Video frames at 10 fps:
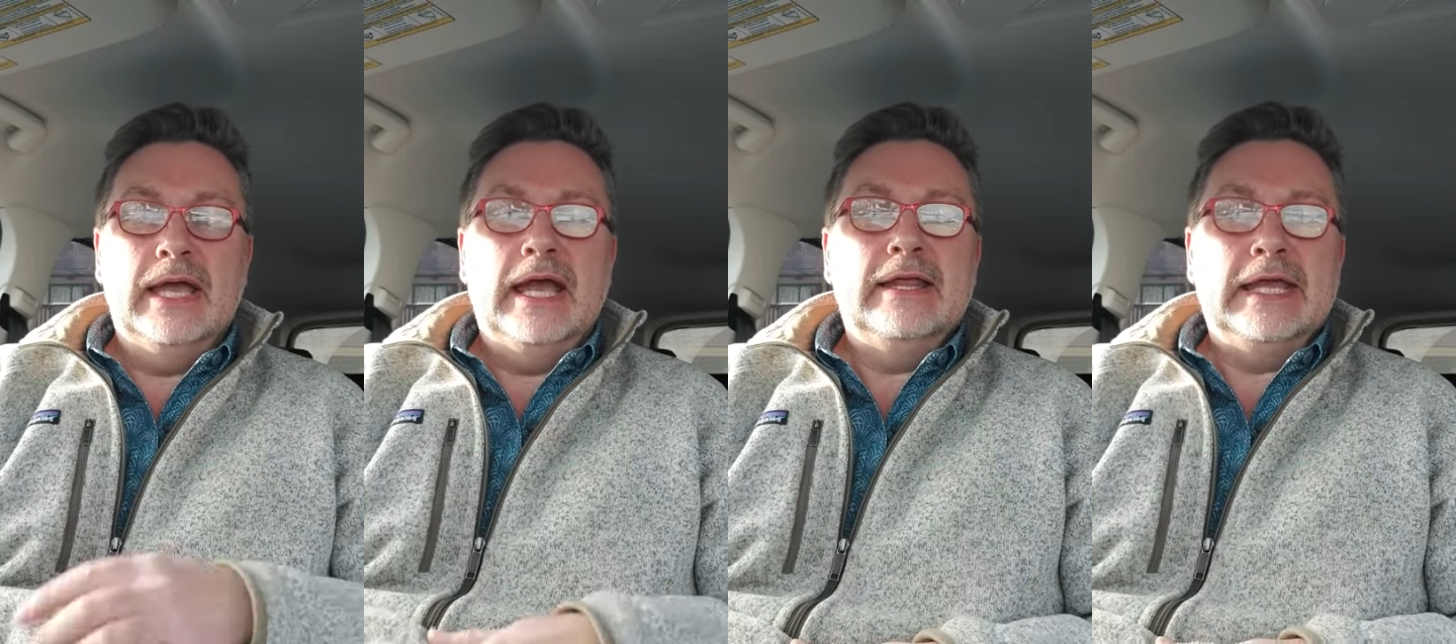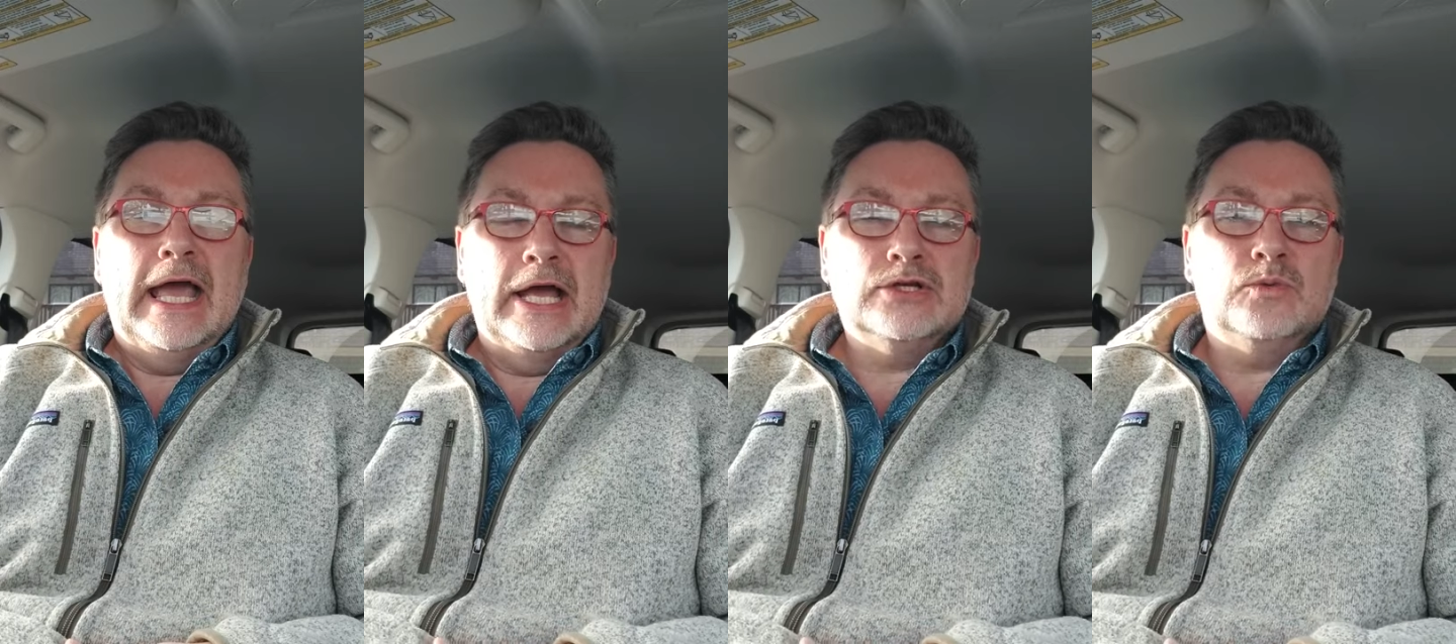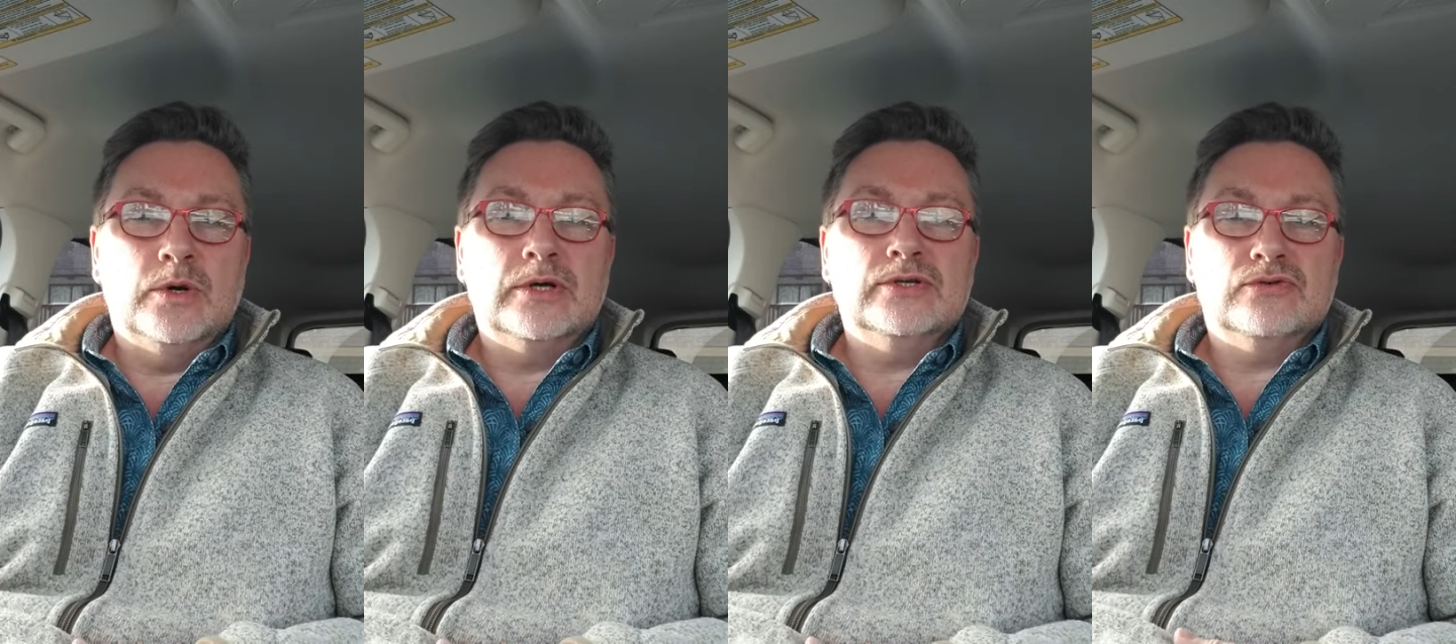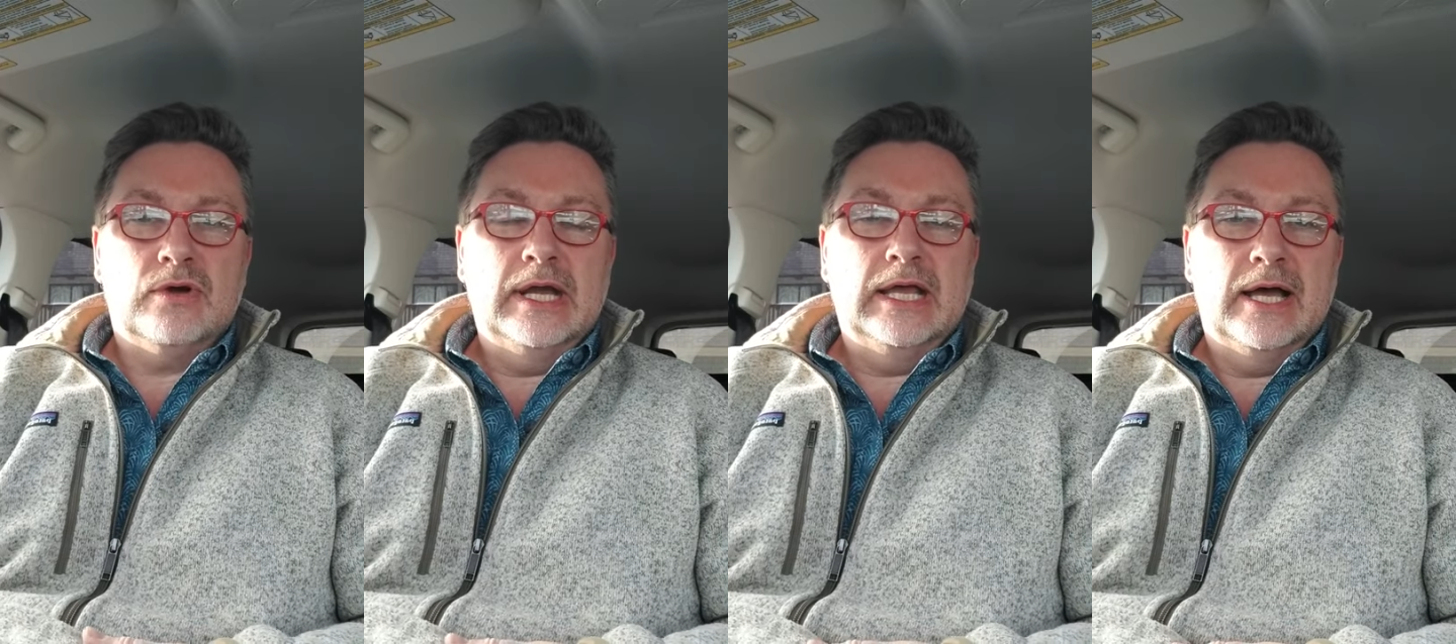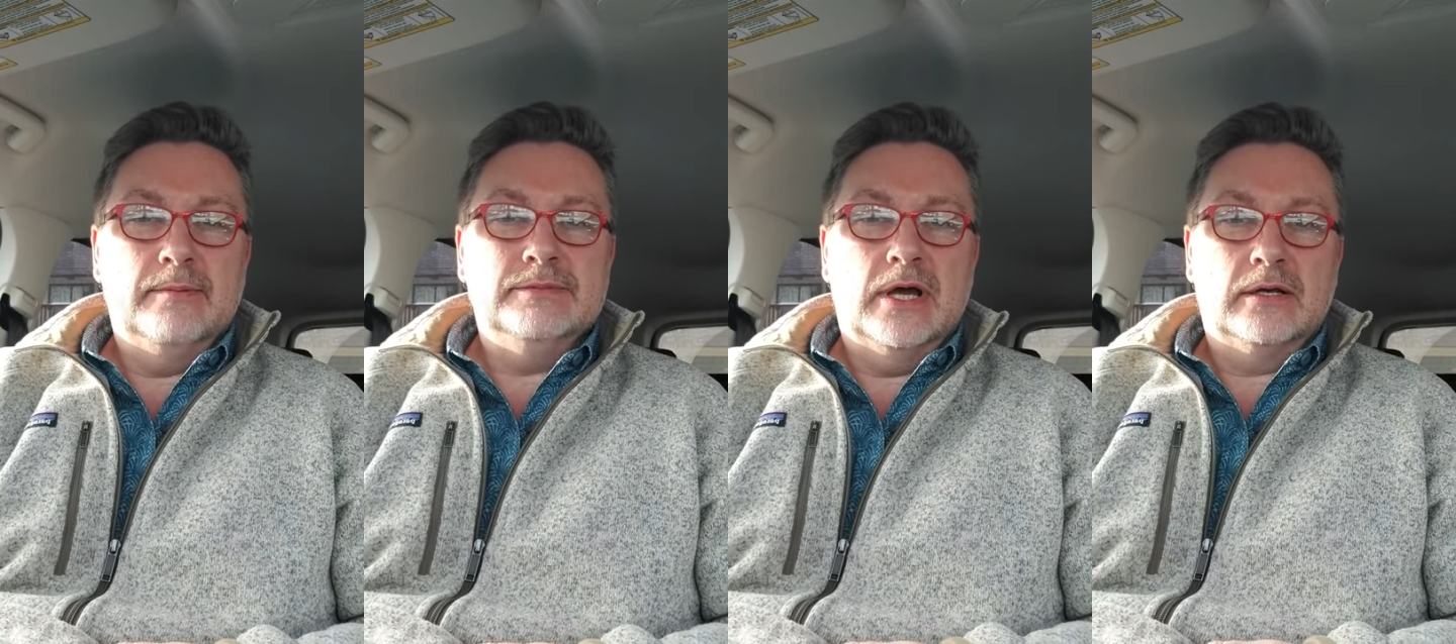and the
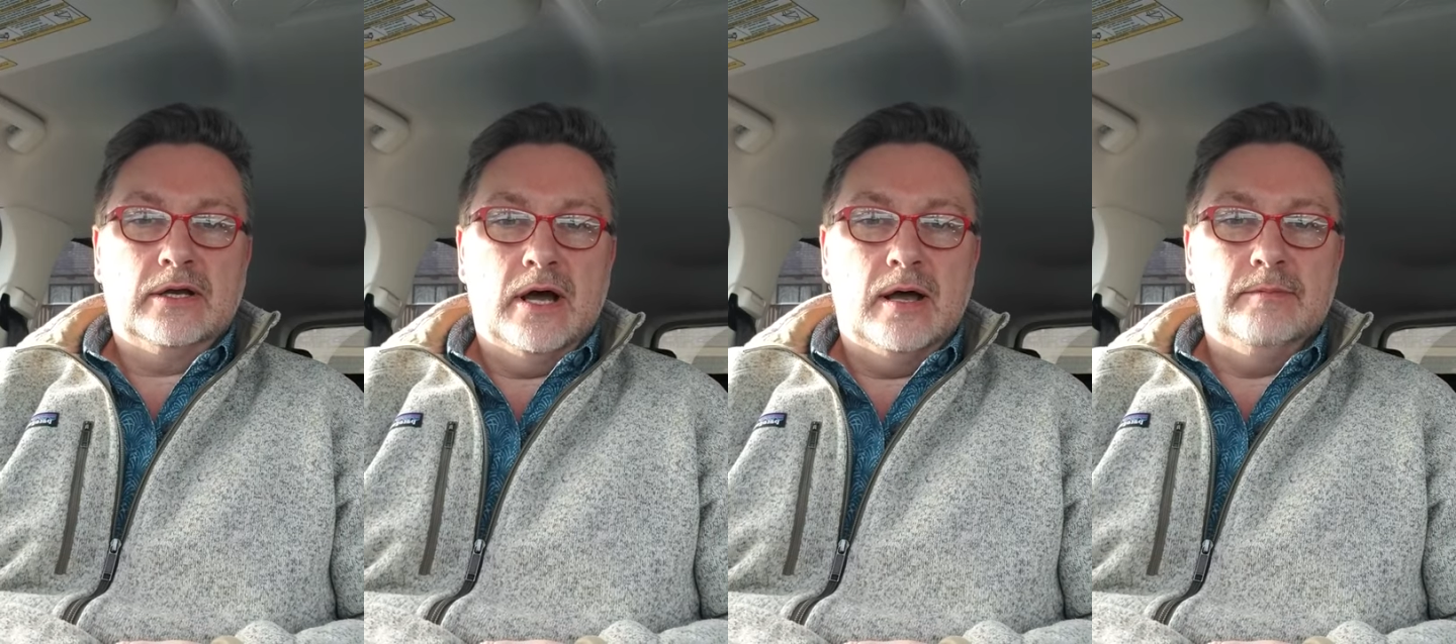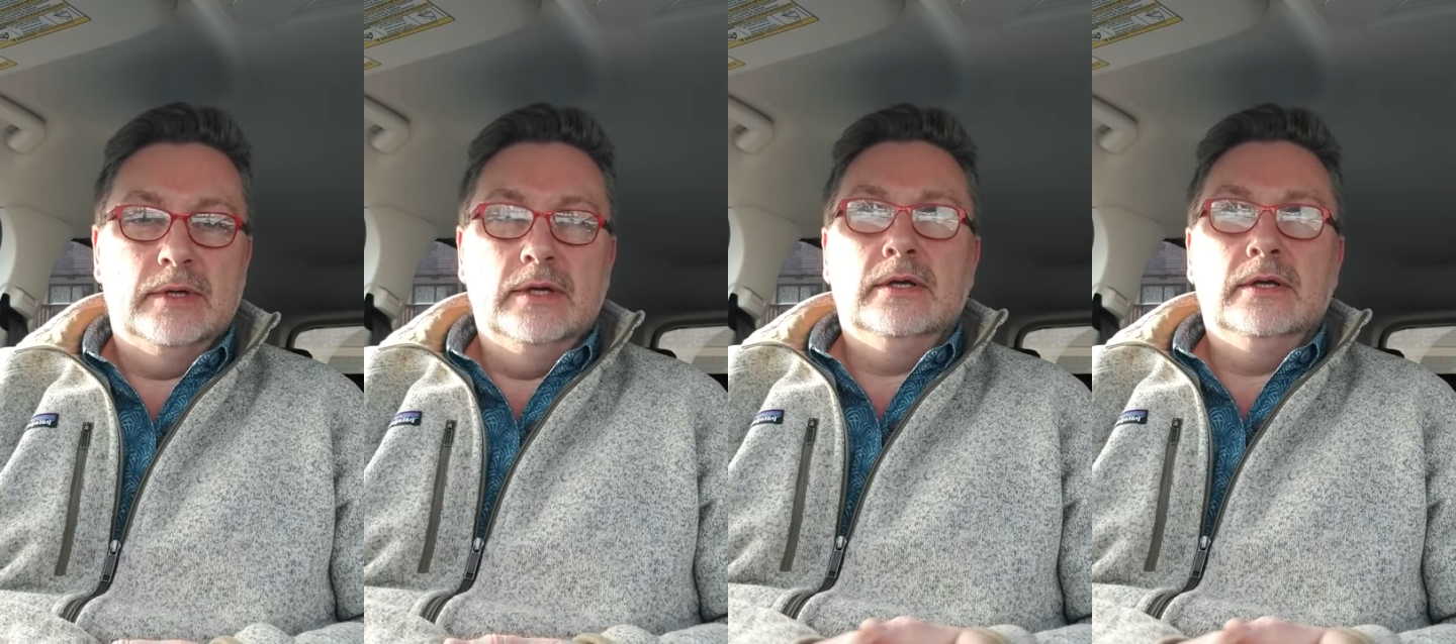ashworkerstraininghub.com.